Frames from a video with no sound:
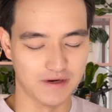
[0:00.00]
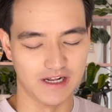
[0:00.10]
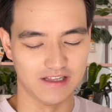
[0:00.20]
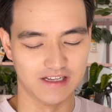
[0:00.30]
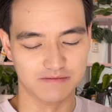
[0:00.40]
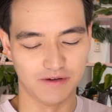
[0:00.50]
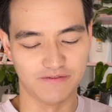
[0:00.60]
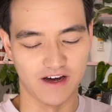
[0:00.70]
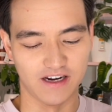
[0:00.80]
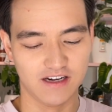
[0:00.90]
and then be
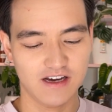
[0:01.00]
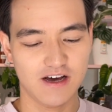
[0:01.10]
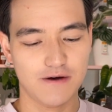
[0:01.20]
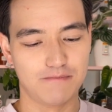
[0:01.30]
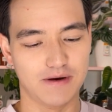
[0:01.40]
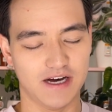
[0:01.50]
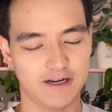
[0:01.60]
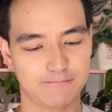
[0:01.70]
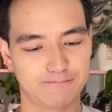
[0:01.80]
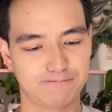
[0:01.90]
fine. But
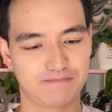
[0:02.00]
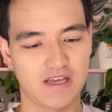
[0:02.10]
yeah,